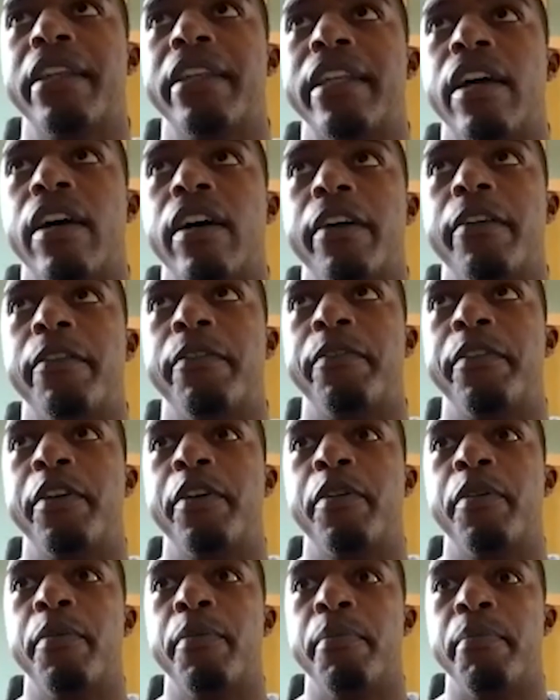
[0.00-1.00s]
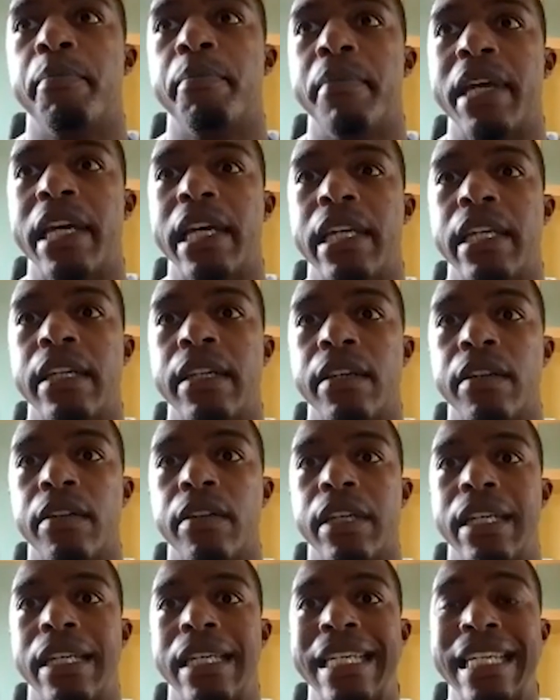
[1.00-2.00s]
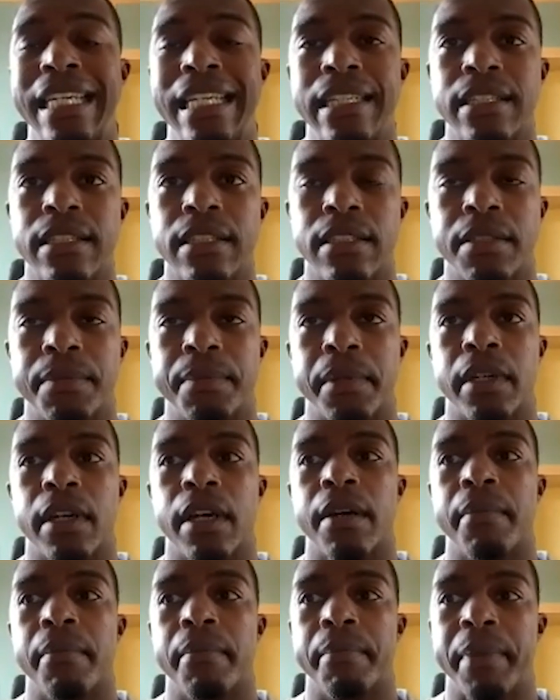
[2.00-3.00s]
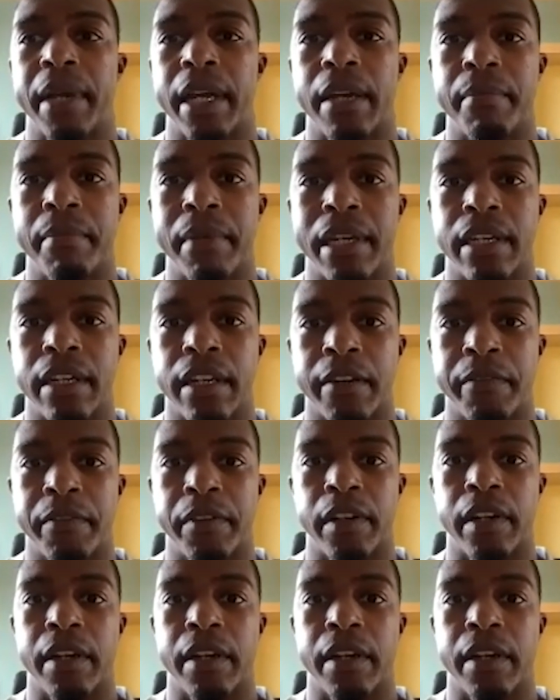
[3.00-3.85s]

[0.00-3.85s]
that I feel men need to become better men. I feel